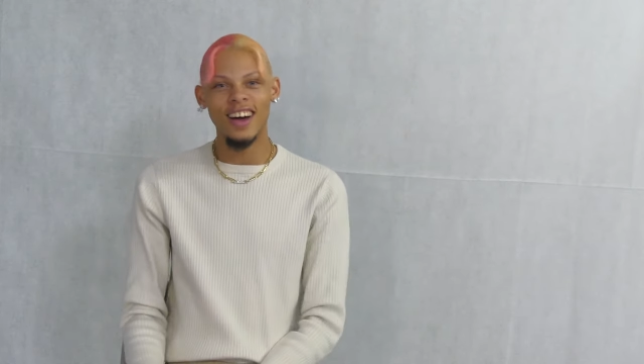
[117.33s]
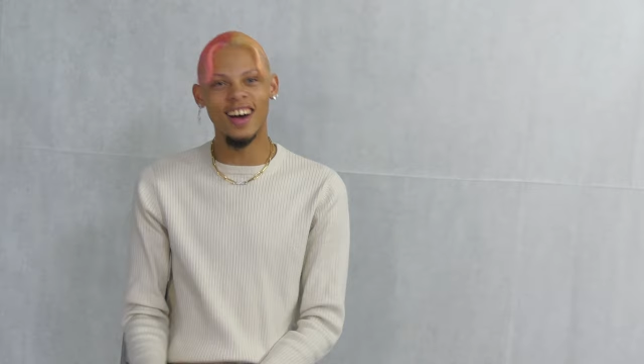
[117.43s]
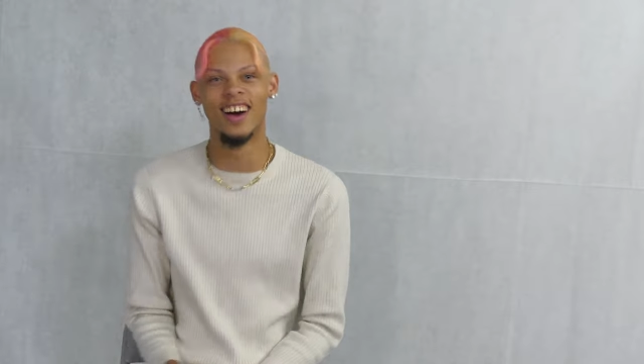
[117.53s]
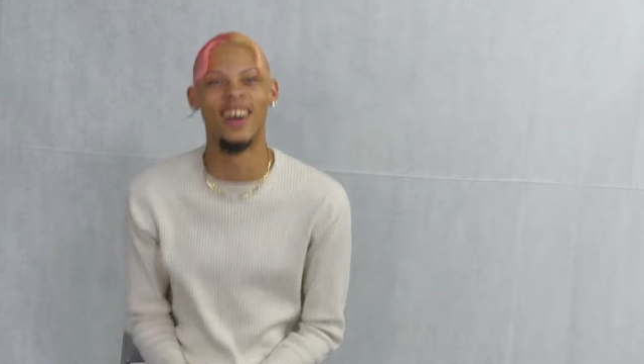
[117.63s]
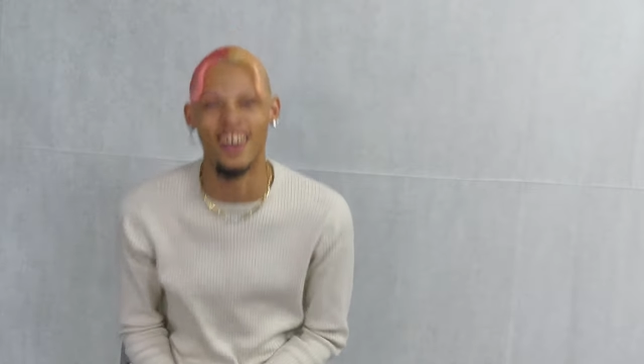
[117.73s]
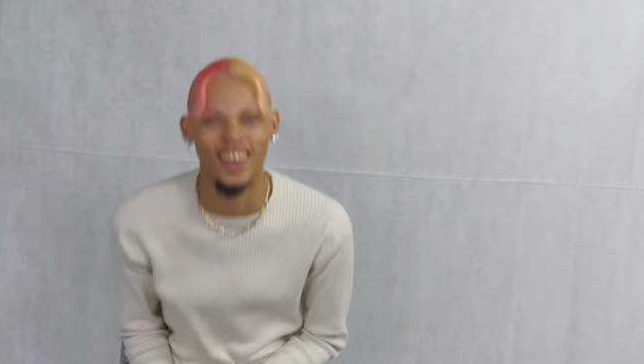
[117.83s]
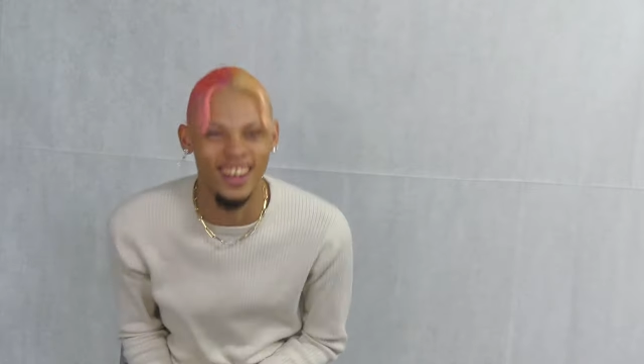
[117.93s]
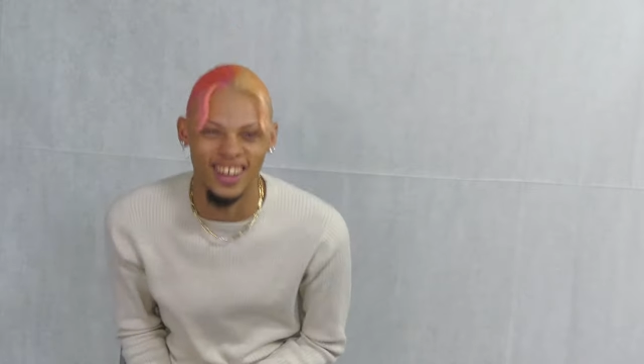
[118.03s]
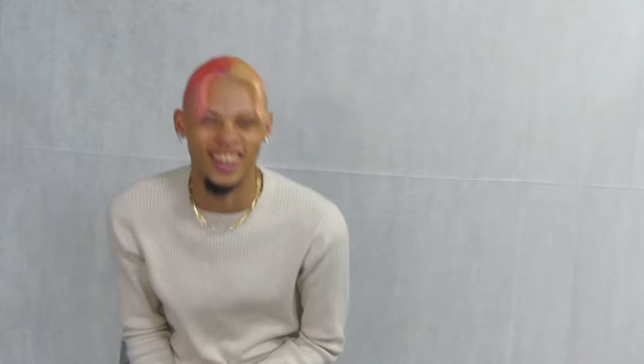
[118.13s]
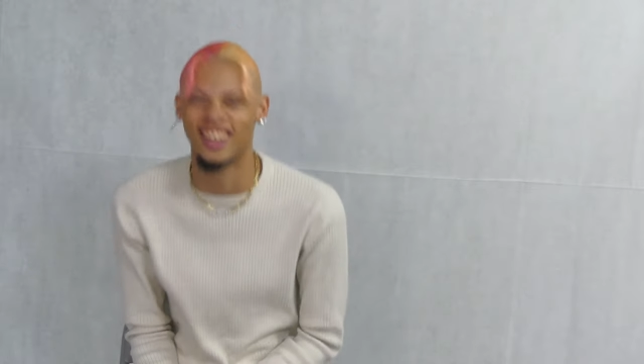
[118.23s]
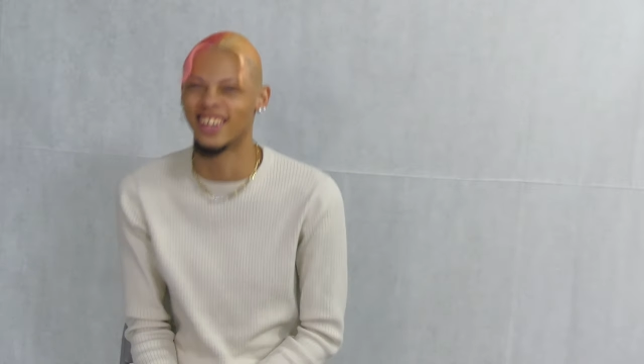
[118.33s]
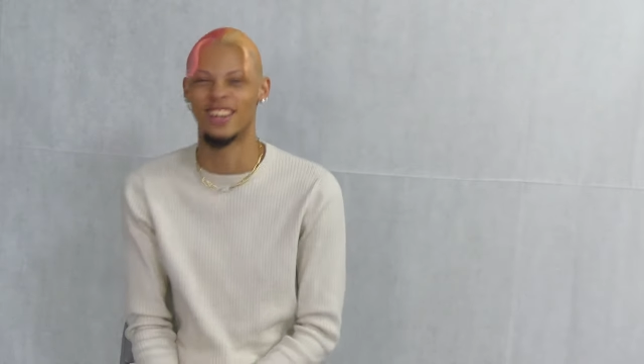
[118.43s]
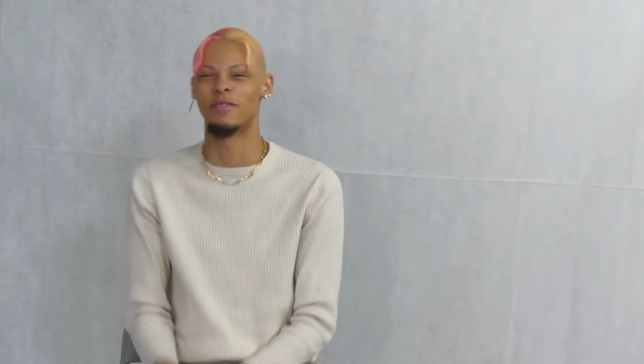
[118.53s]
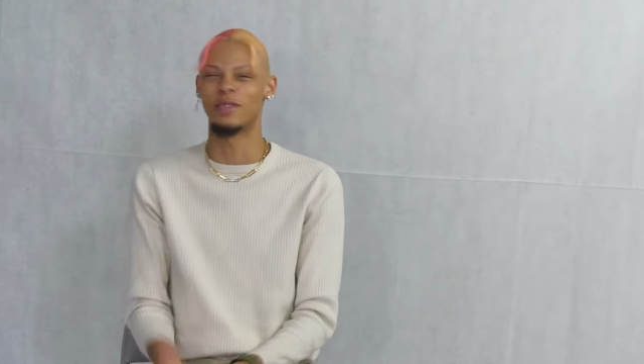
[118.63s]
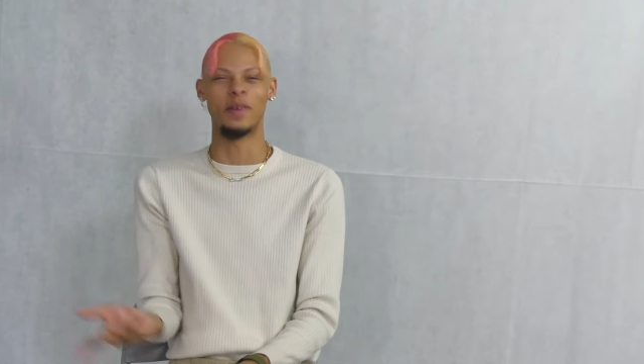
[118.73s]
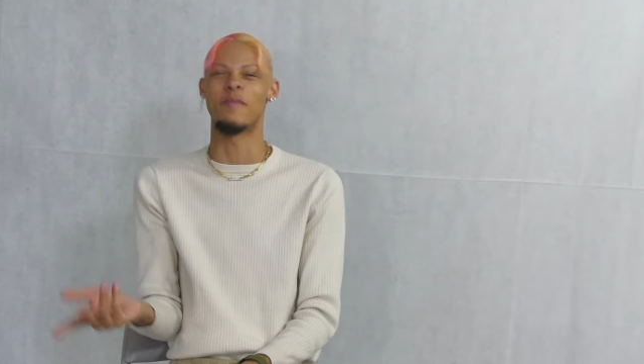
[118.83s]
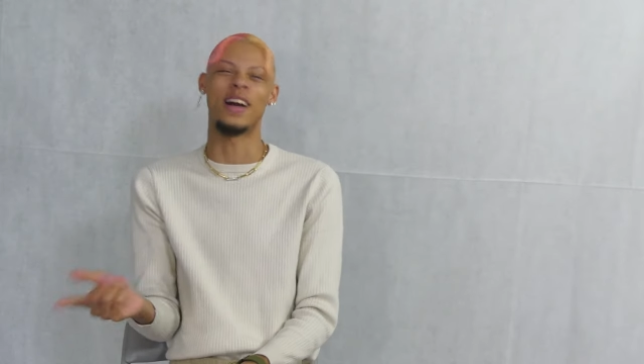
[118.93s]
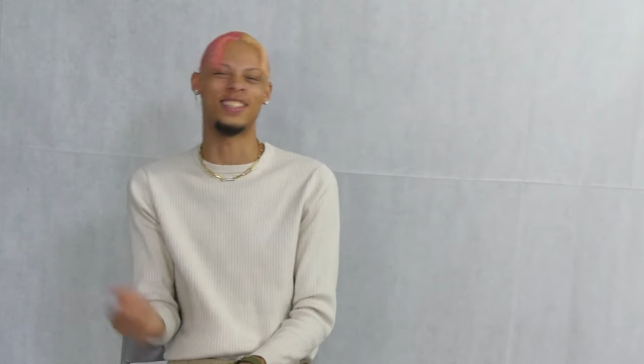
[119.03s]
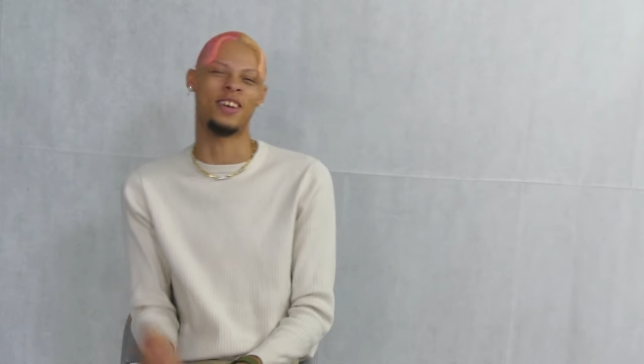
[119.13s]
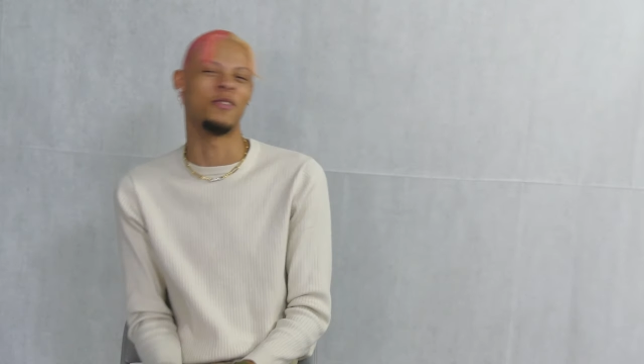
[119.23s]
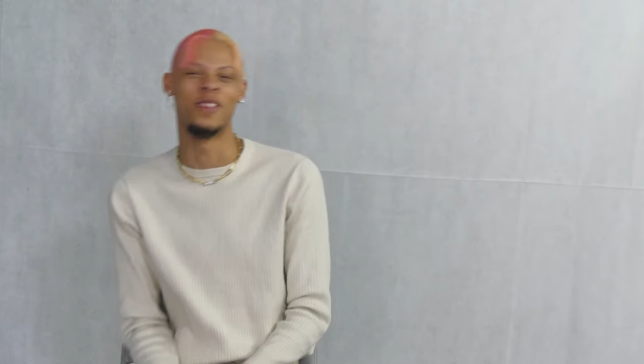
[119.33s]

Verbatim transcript: I'm just being myself.